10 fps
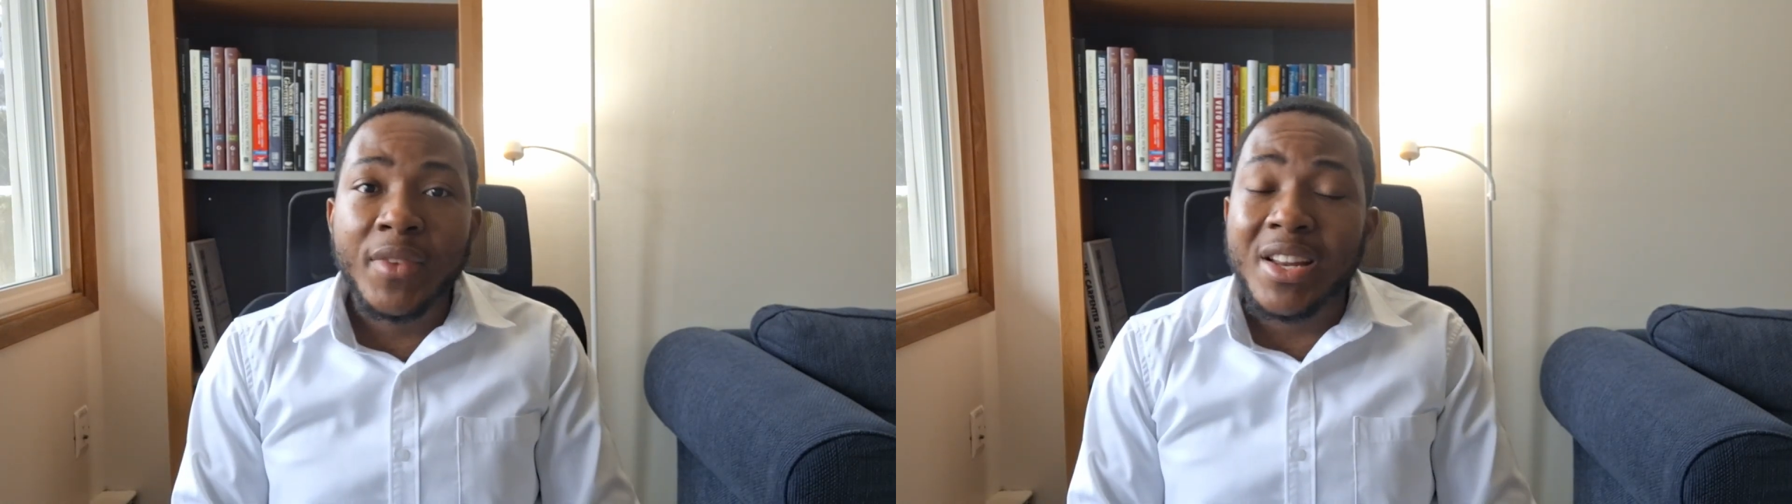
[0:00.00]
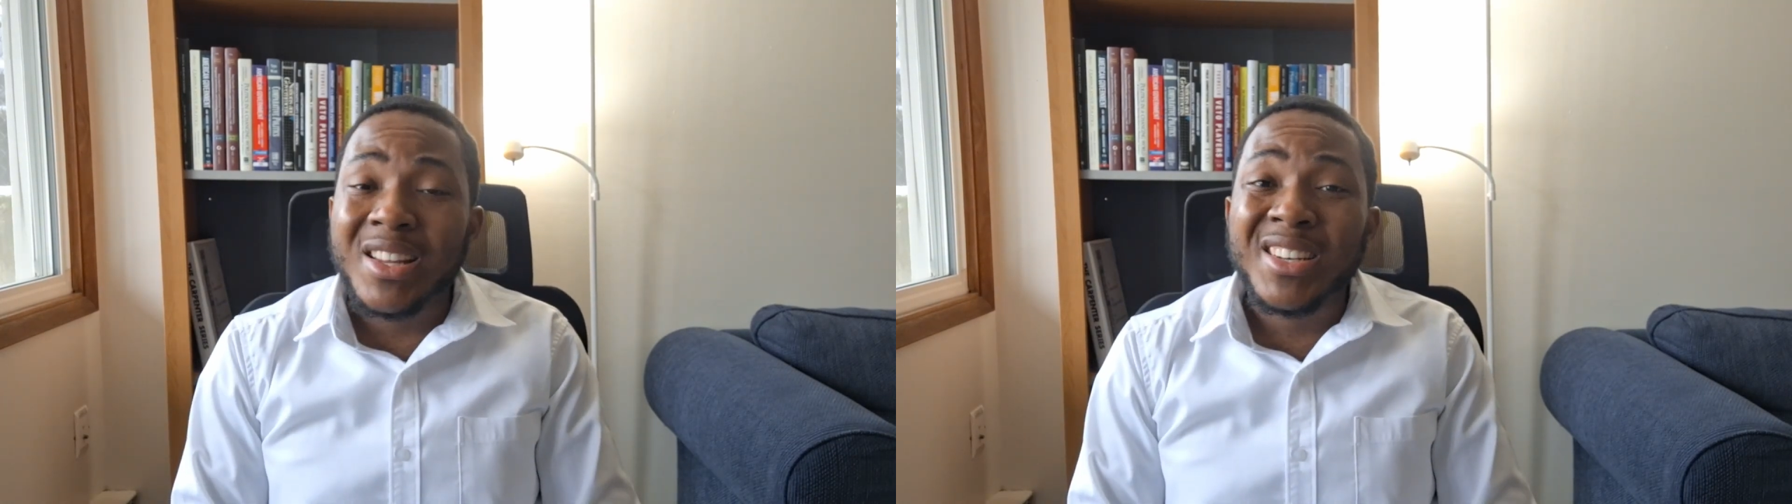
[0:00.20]

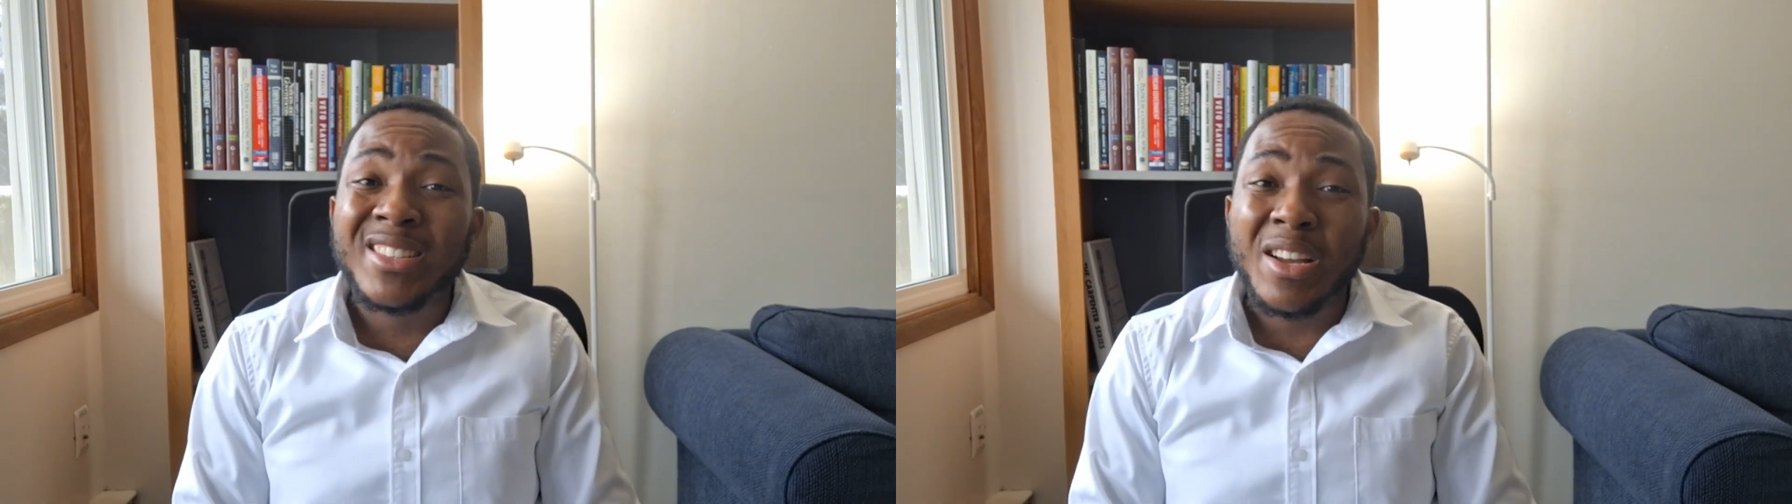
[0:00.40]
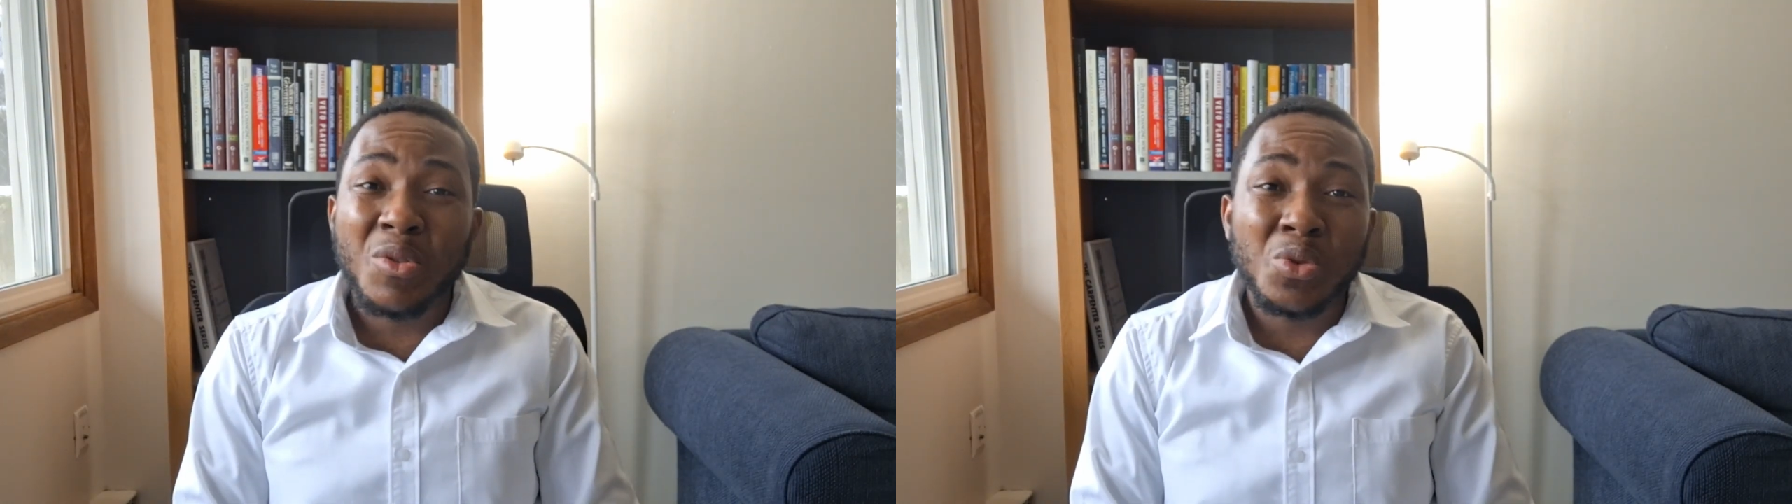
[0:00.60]
And that is
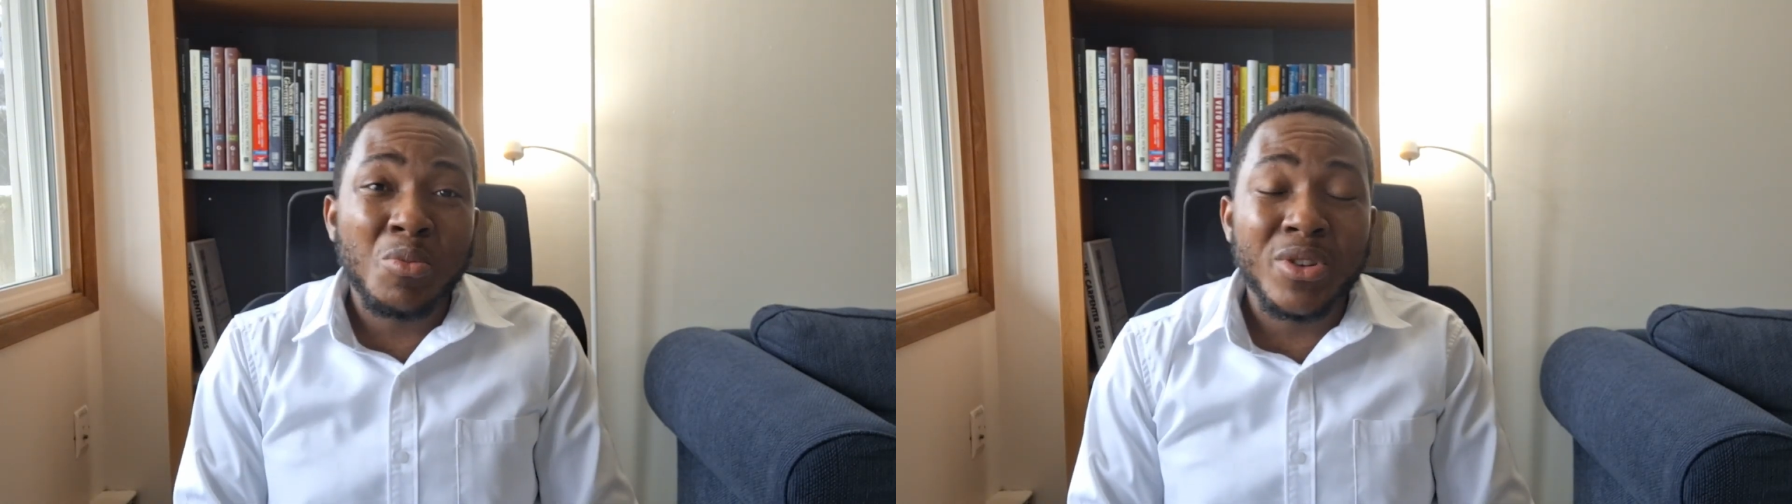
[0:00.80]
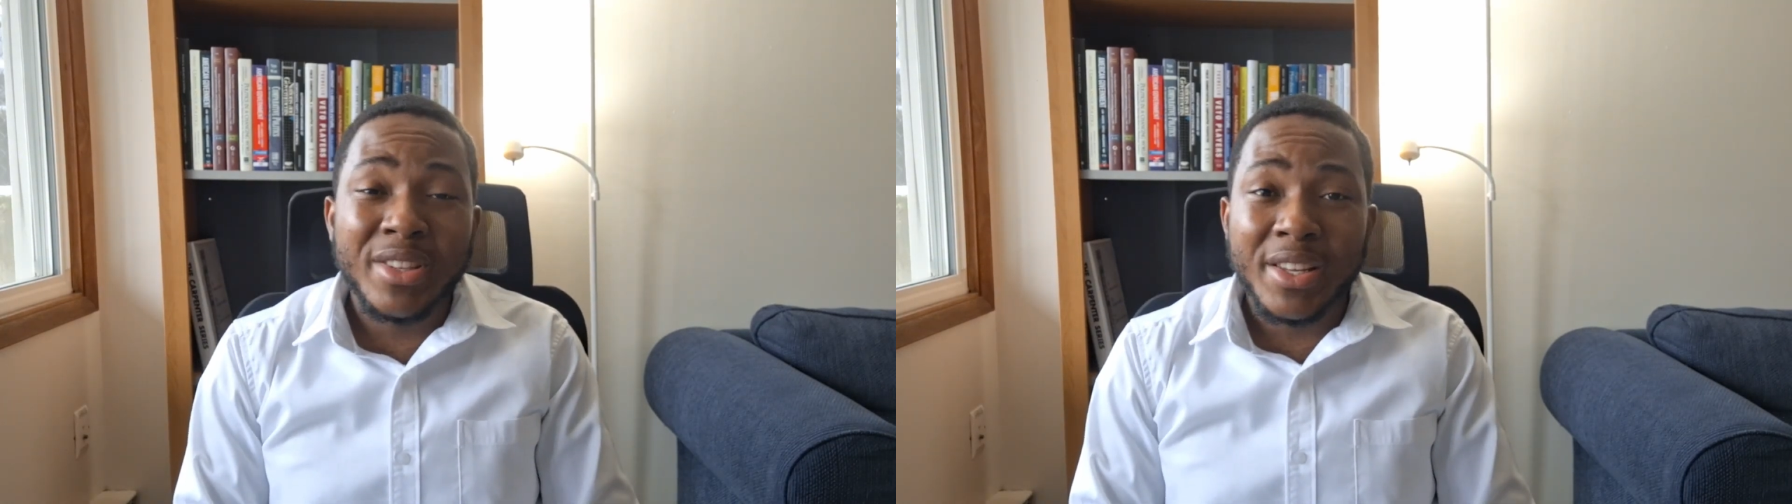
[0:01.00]

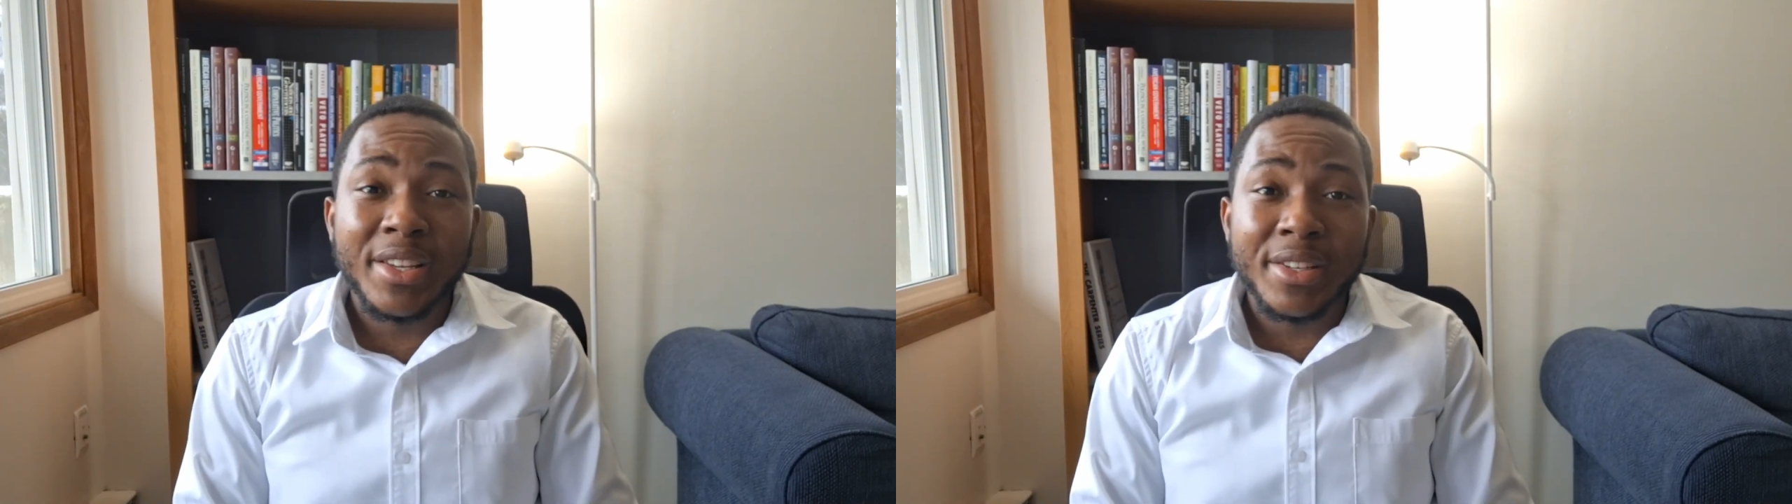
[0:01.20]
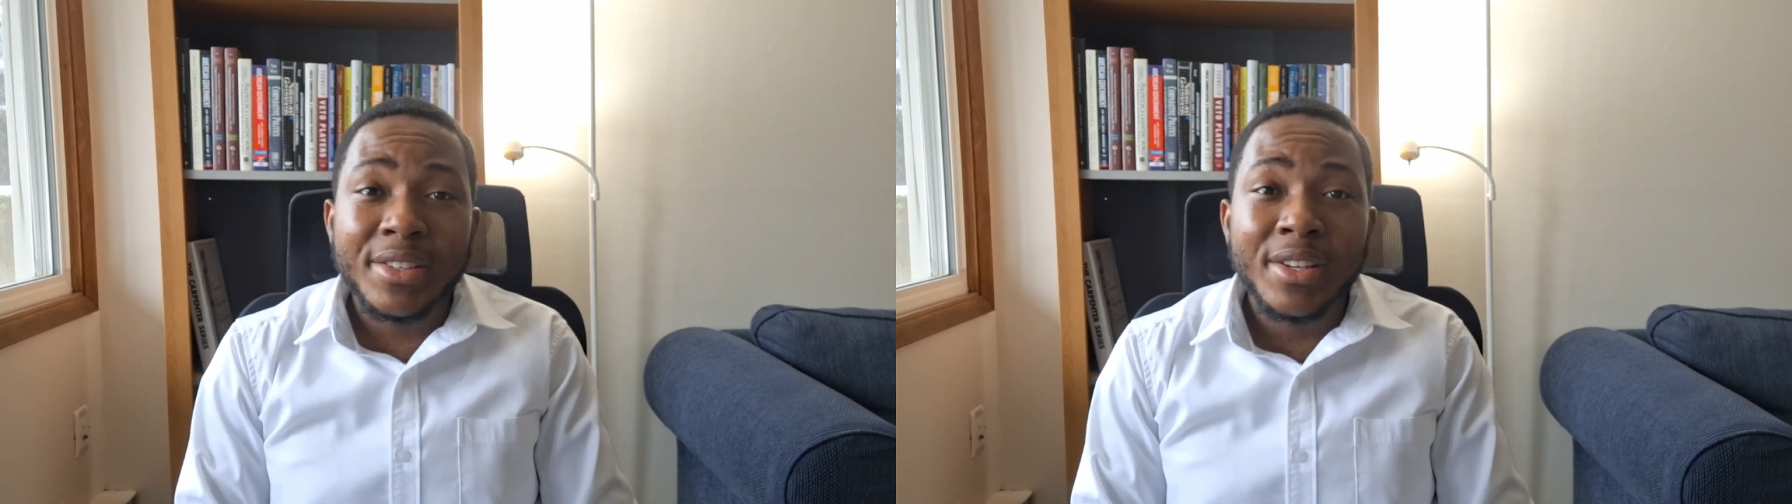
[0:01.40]
dichotomous
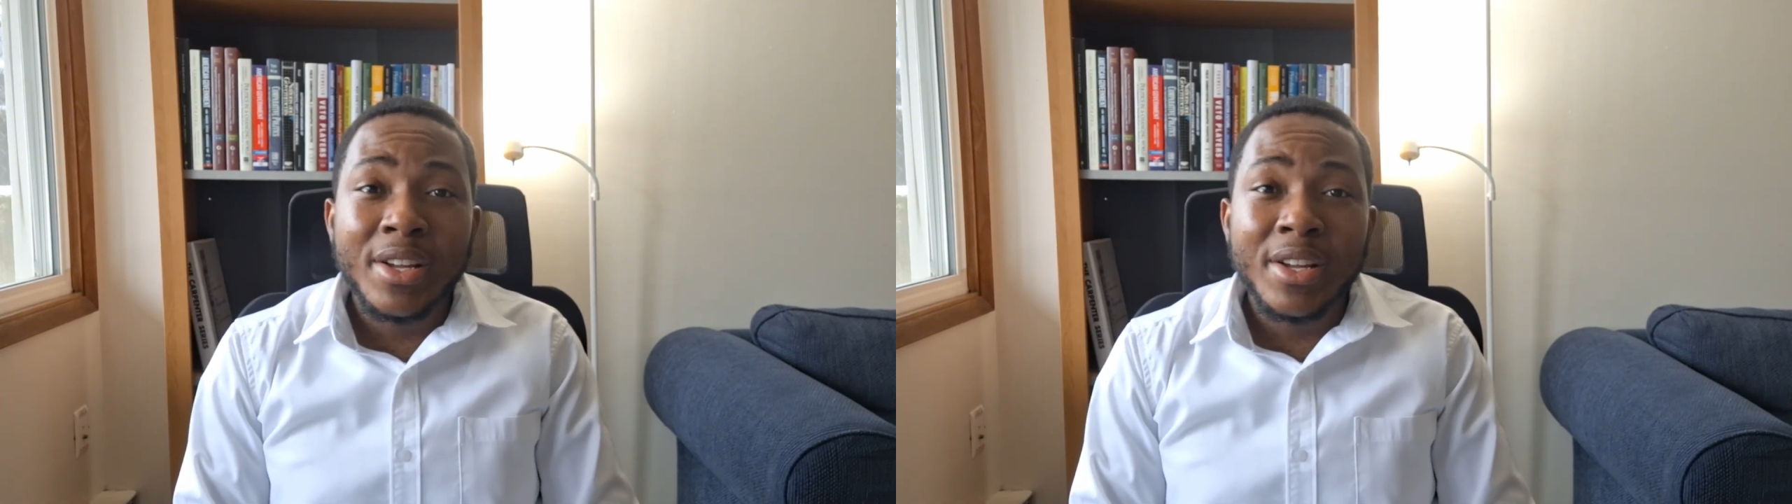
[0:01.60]
thinking.